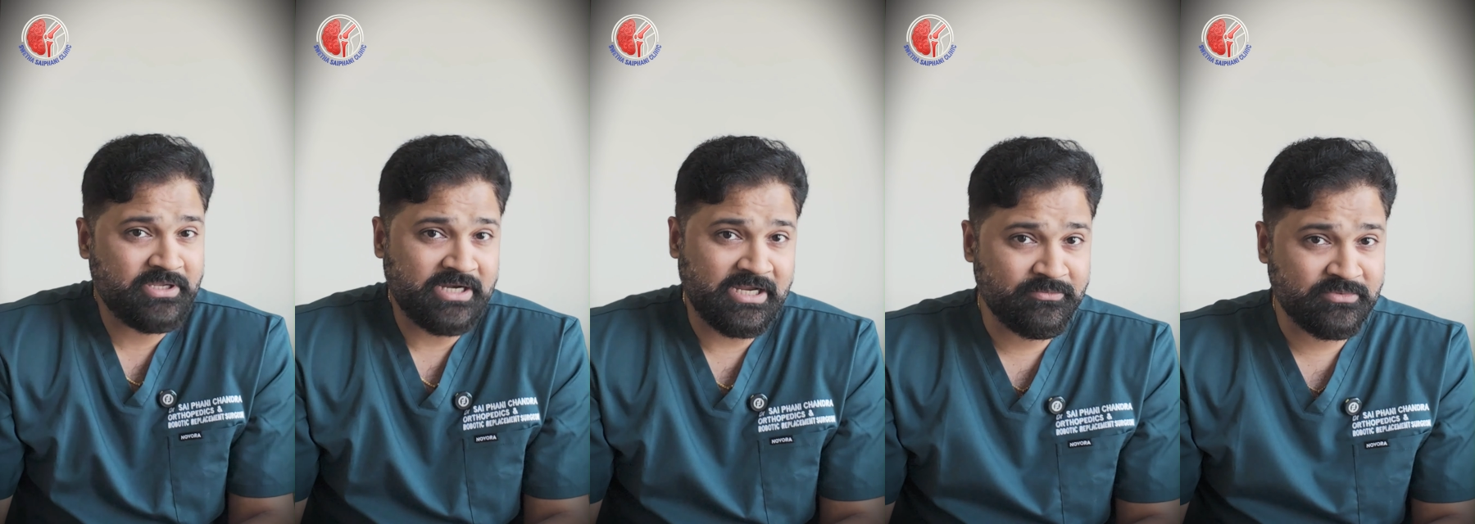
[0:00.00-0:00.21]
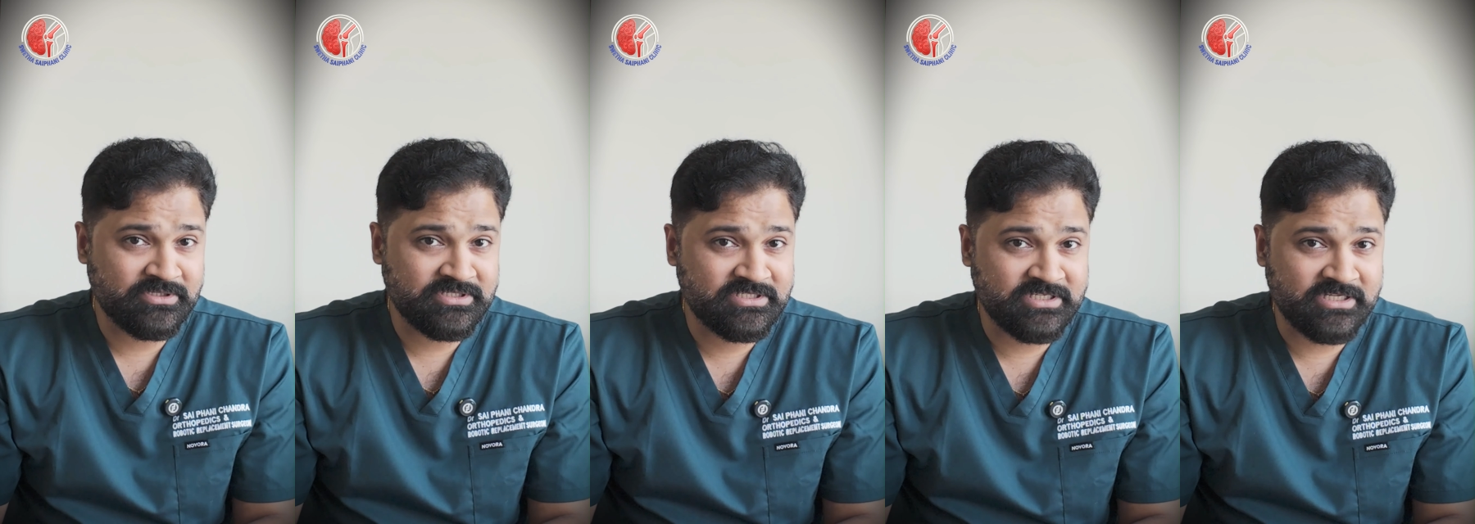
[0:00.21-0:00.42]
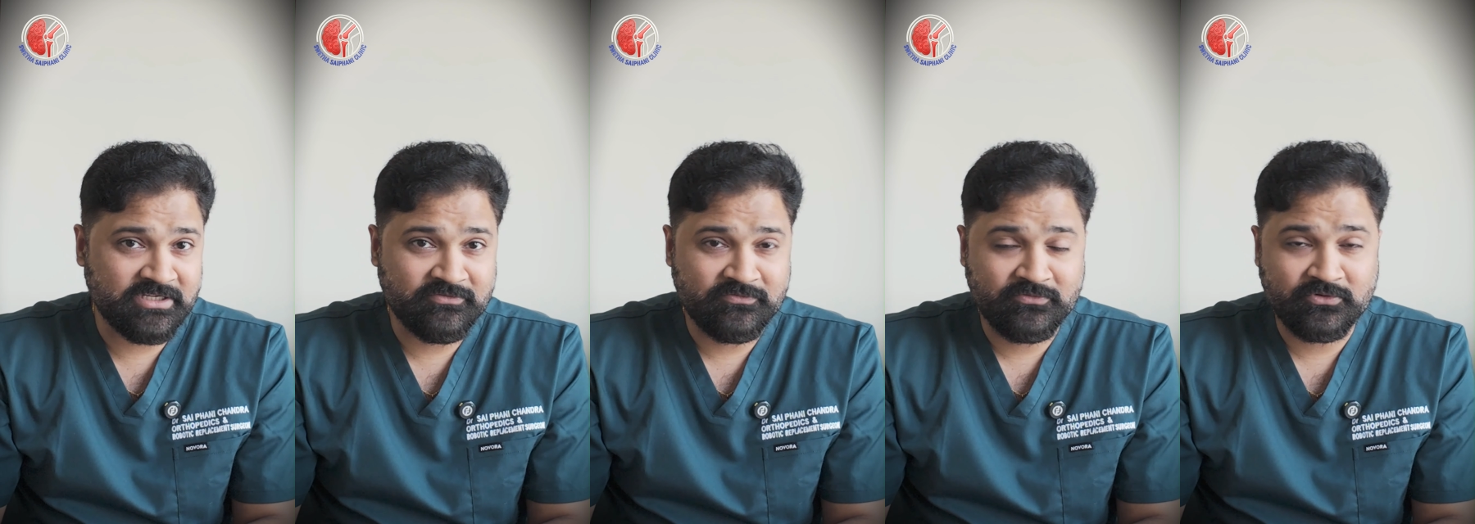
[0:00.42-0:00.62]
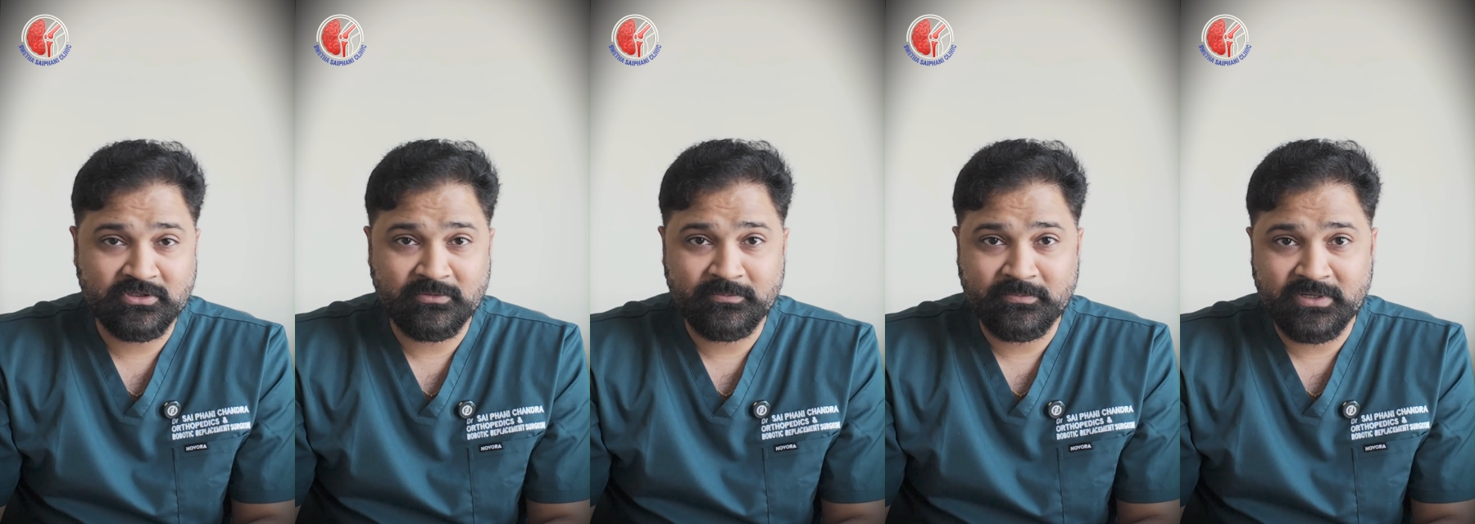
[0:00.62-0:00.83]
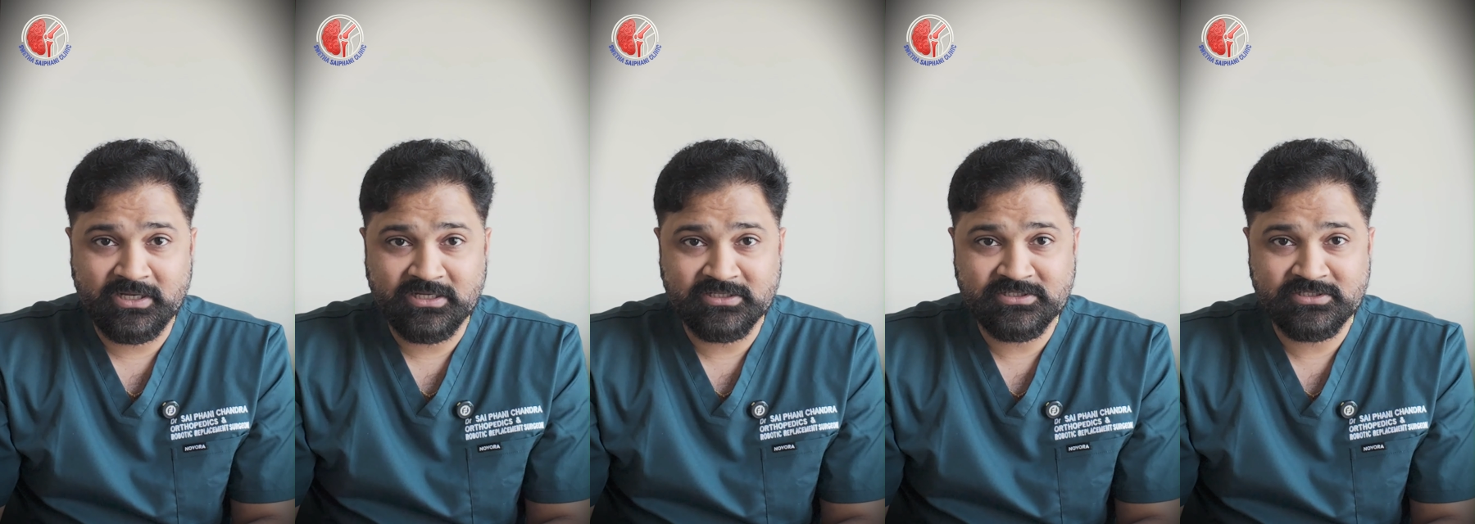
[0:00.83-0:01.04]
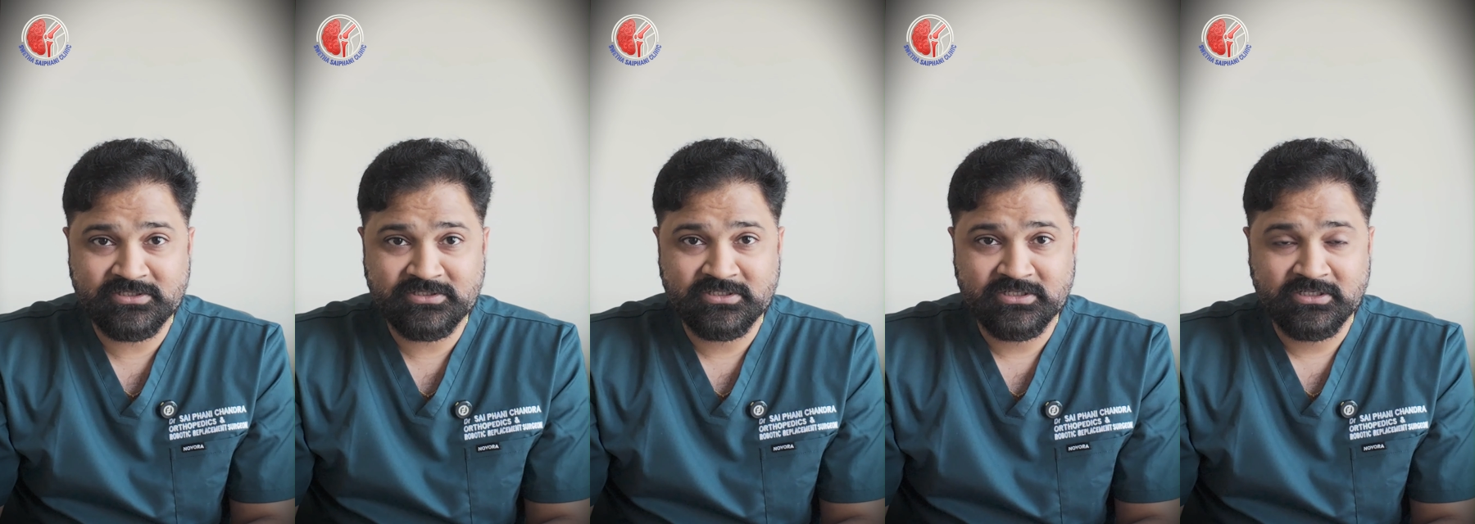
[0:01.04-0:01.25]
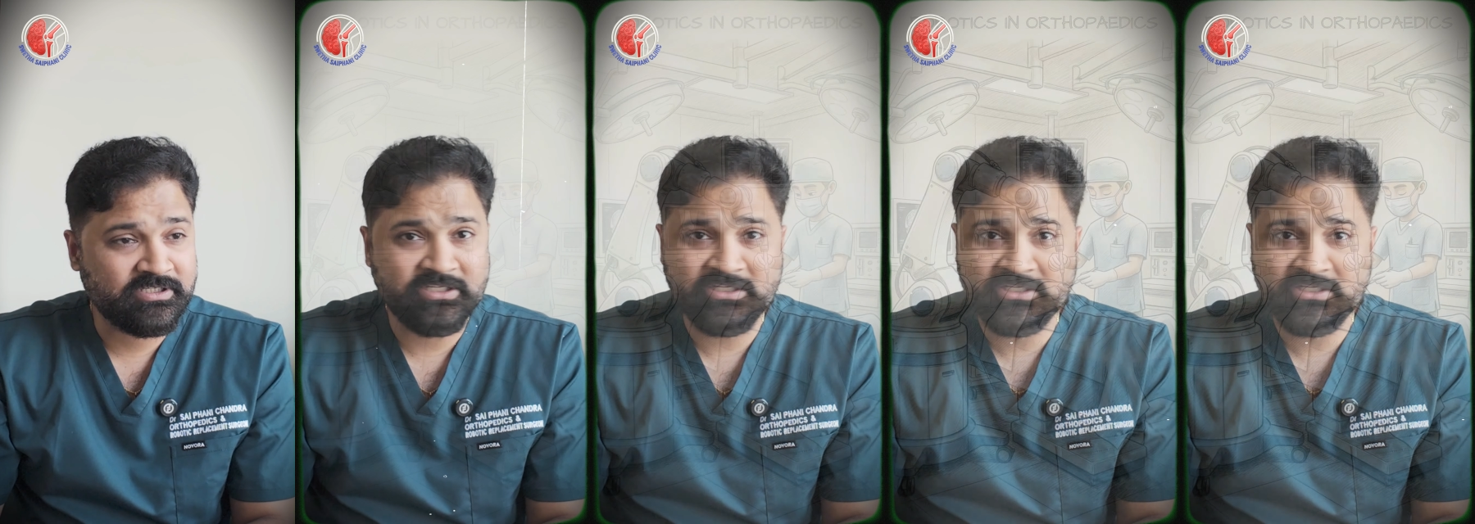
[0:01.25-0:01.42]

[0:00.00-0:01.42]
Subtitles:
I must say, for the past 3